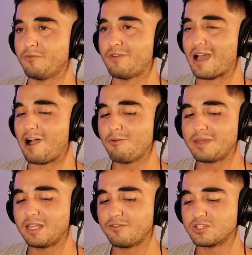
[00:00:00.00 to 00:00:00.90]
How
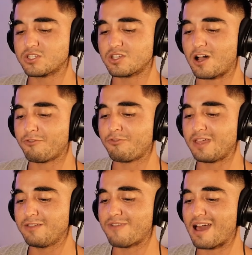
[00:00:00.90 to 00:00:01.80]
many of us saw
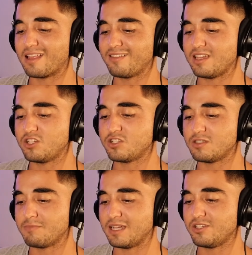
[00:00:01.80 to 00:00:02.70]
fake validation
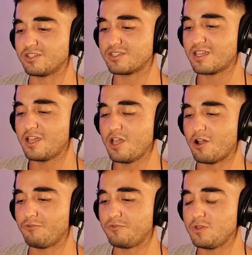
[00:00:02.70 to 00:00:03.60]
by just a
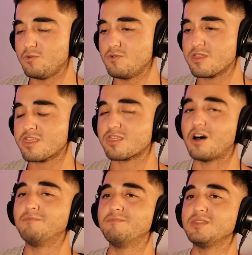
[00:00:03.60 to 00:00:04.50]
few
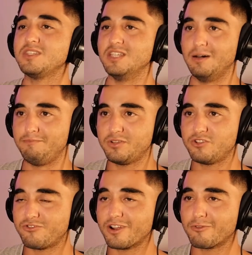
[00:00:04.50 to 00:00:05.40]
thumbs up,
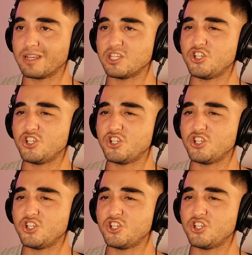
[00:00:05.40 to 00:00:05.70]
triggering